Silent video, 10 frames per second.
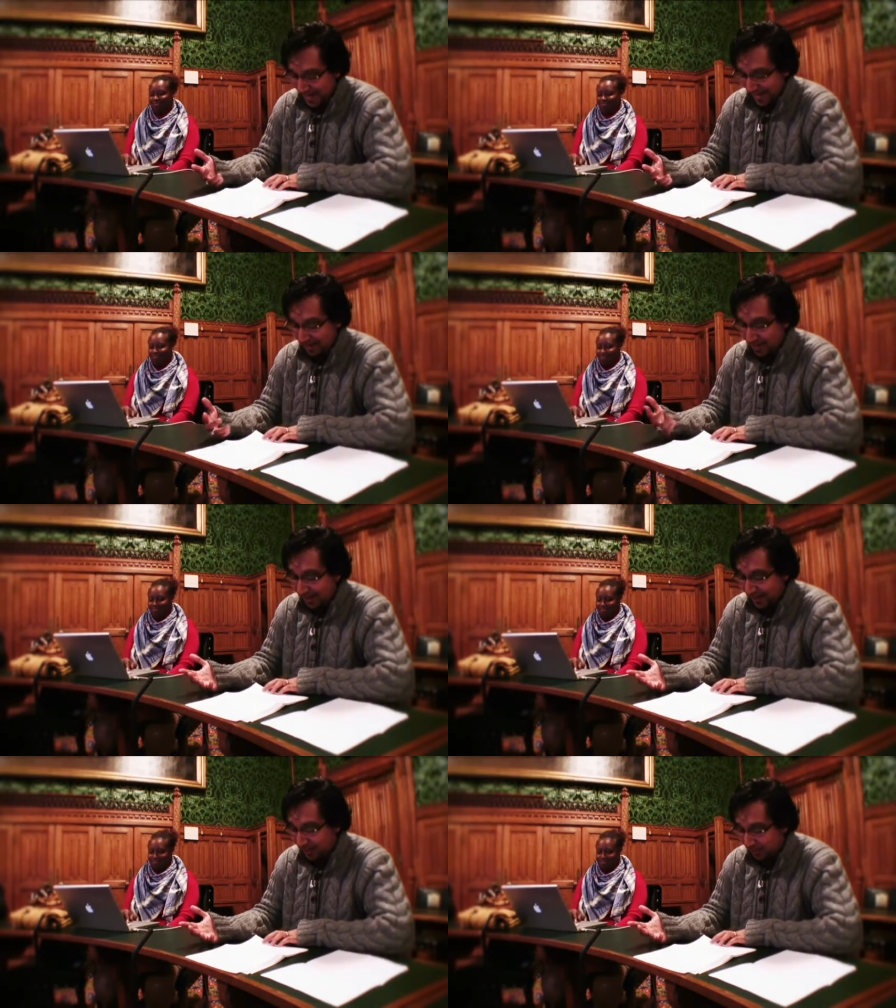in
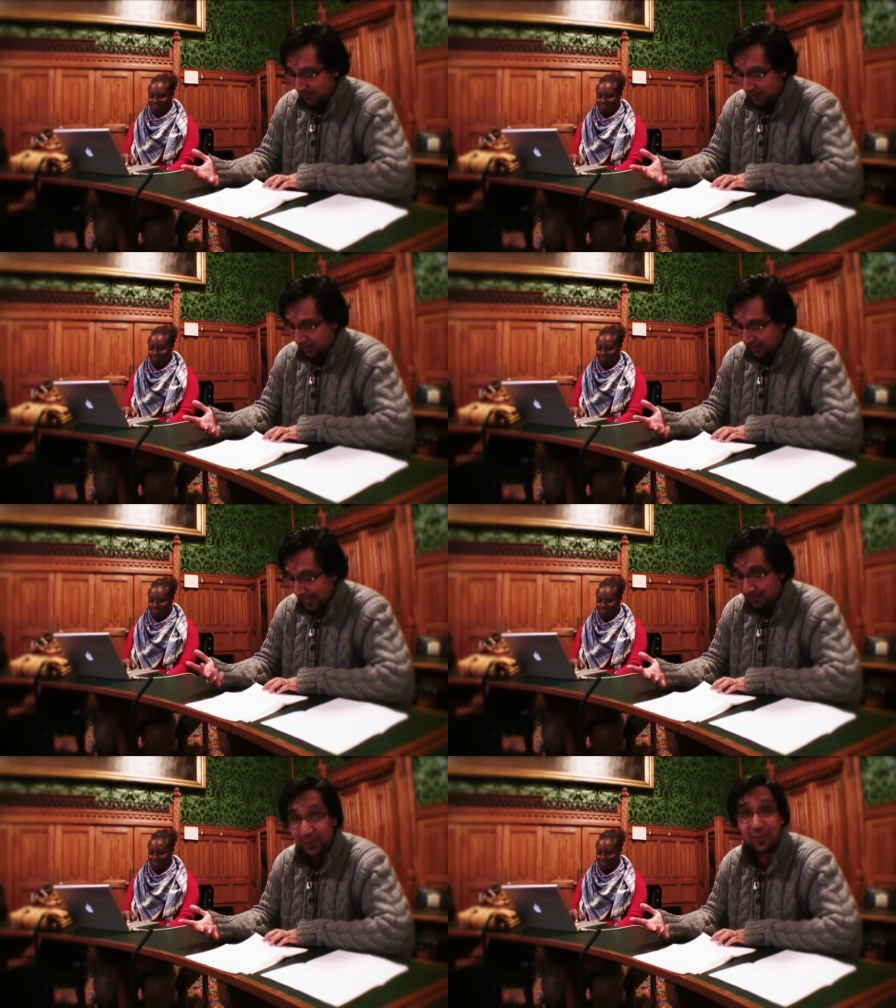America's reputed
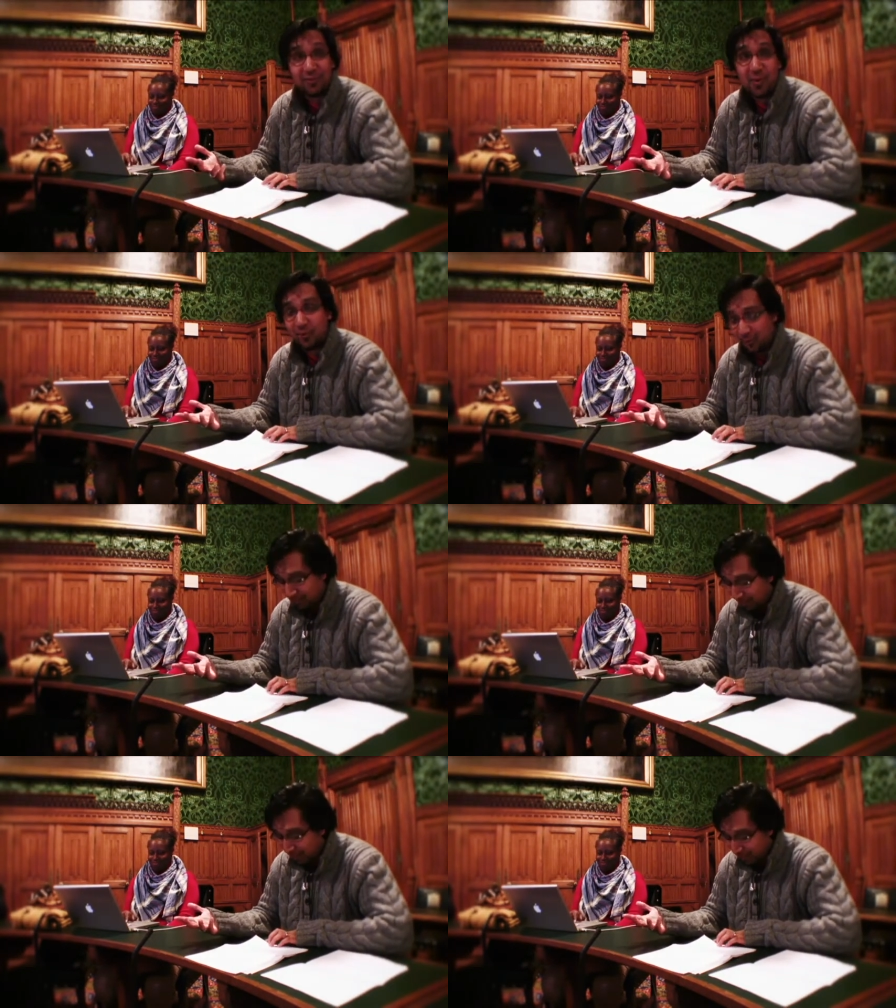capital of moral
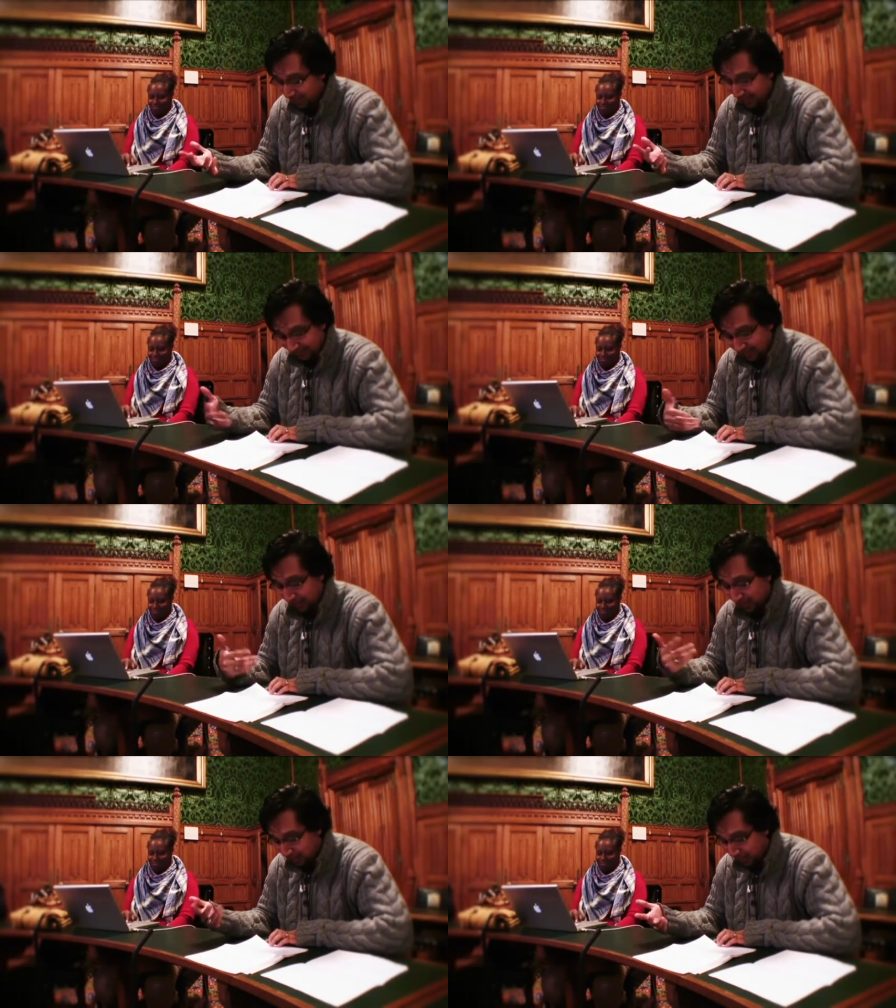corrosion. And you know,
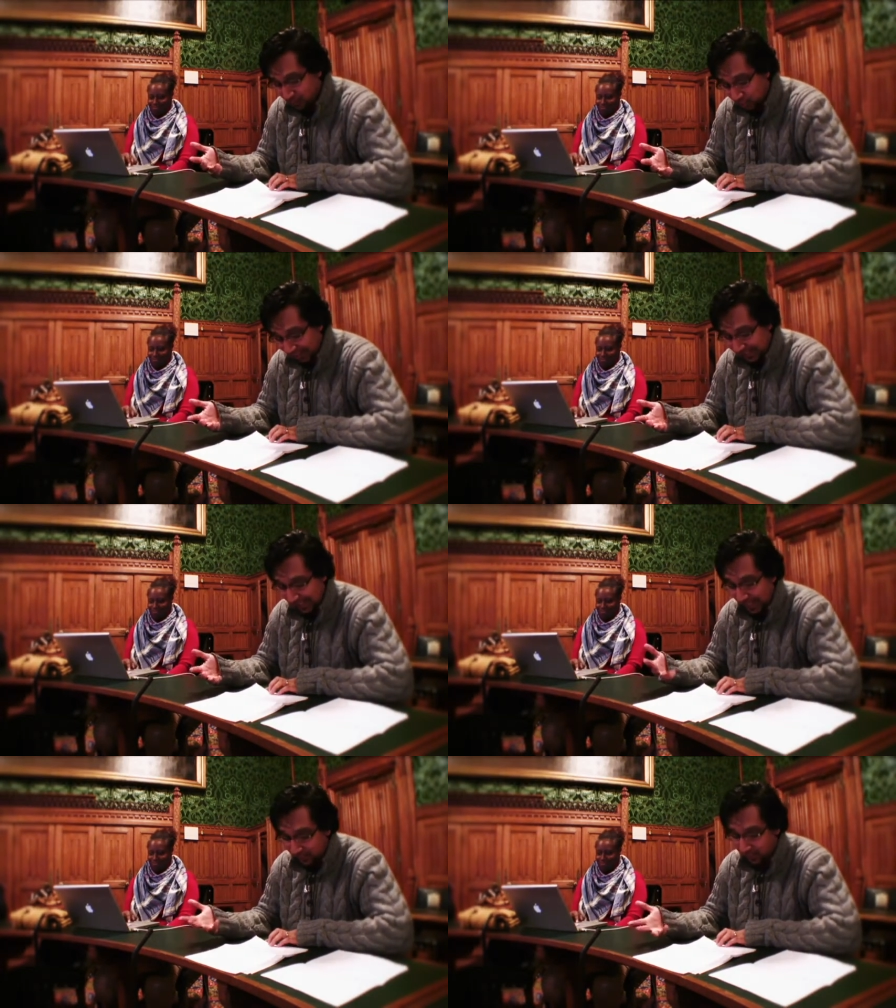it goes on
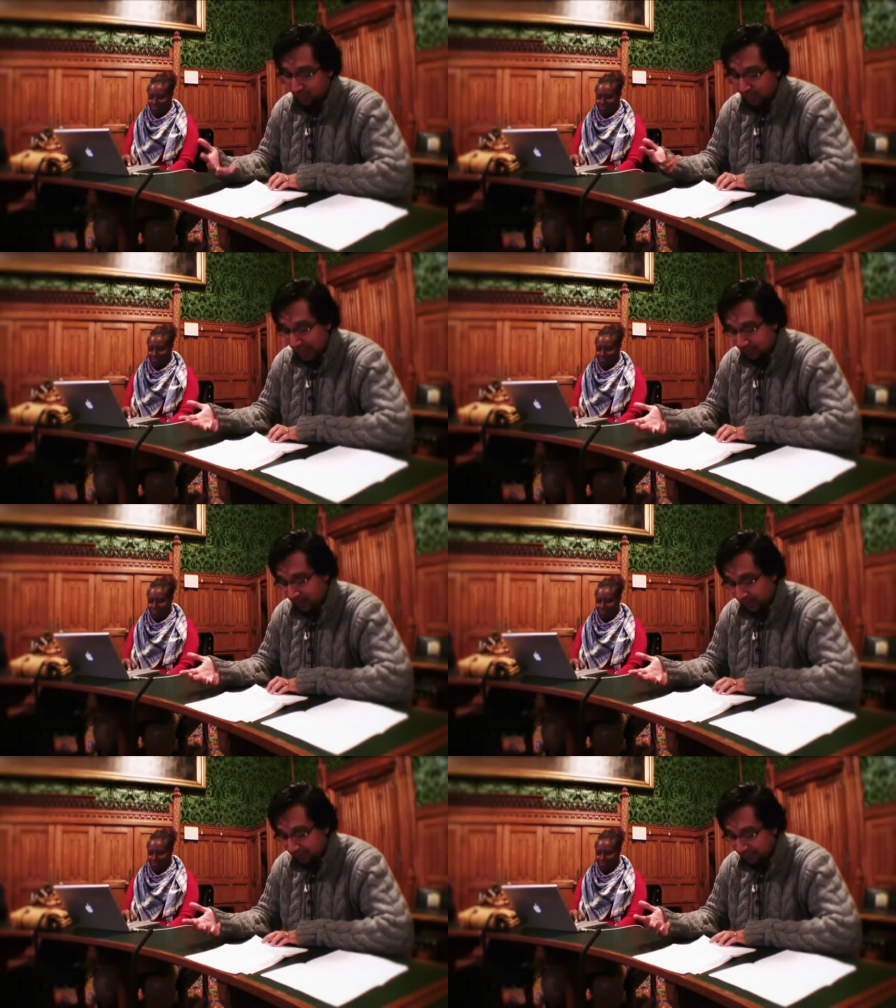drinking, alcohol,
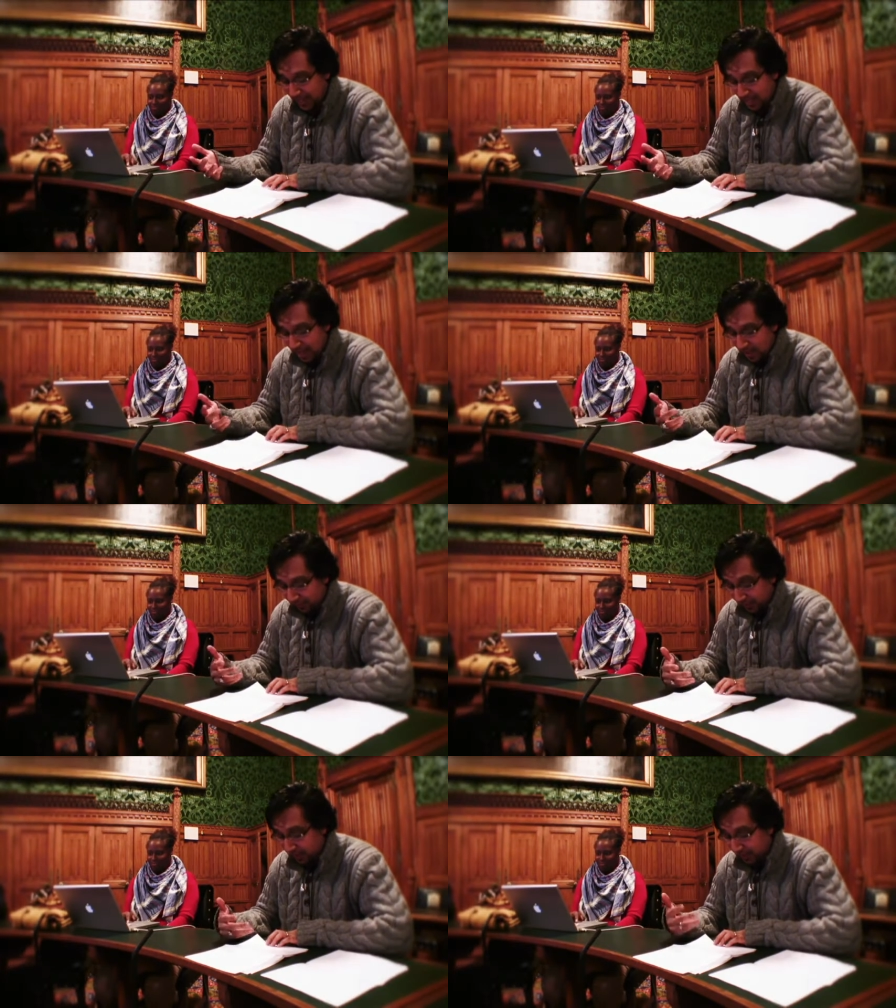gambling,
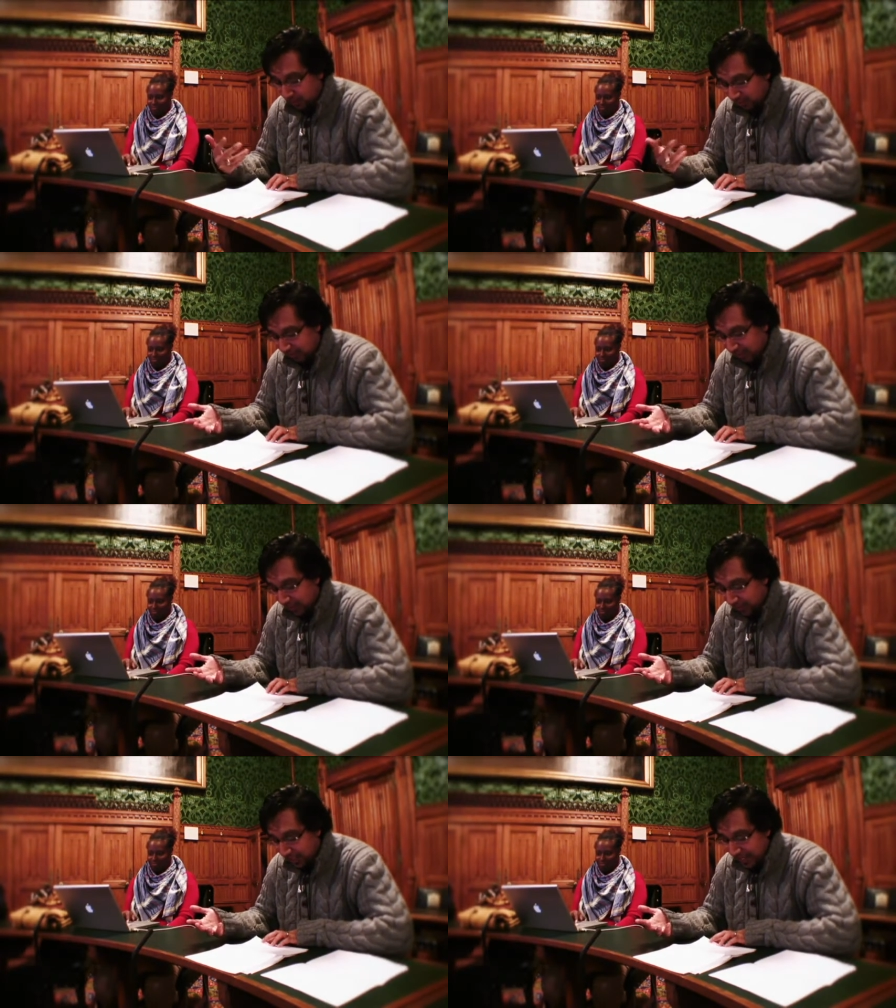visiting strip
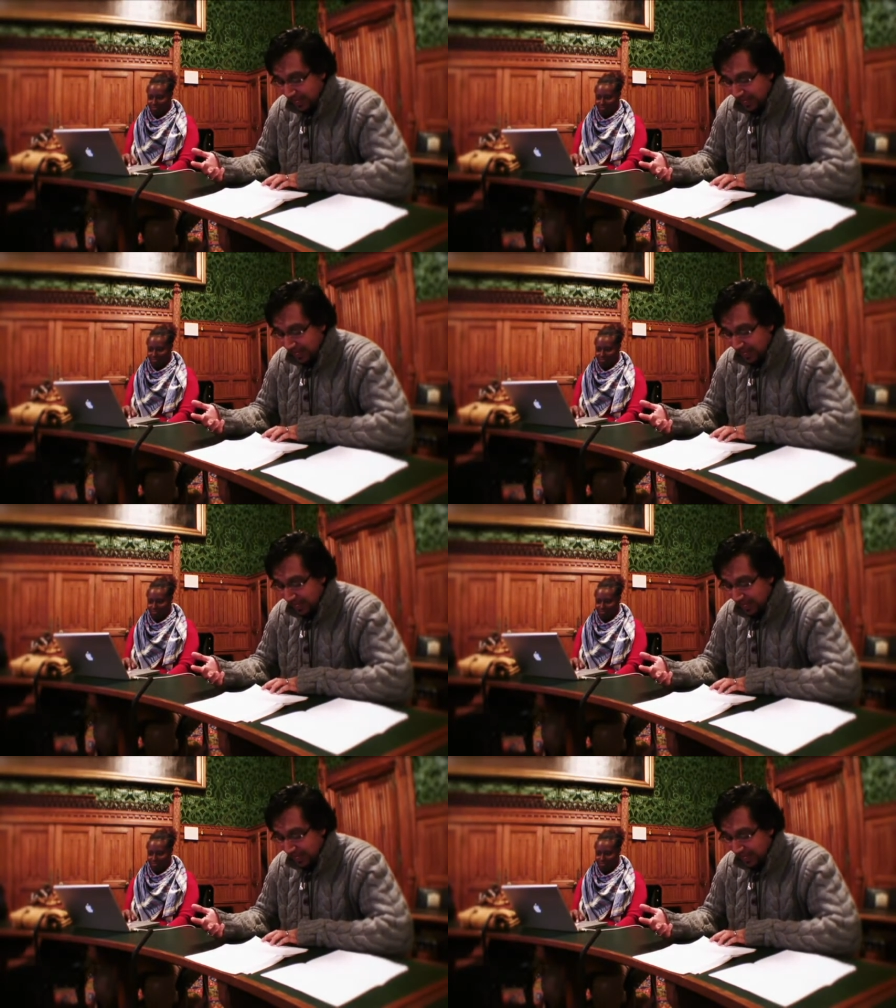clubs.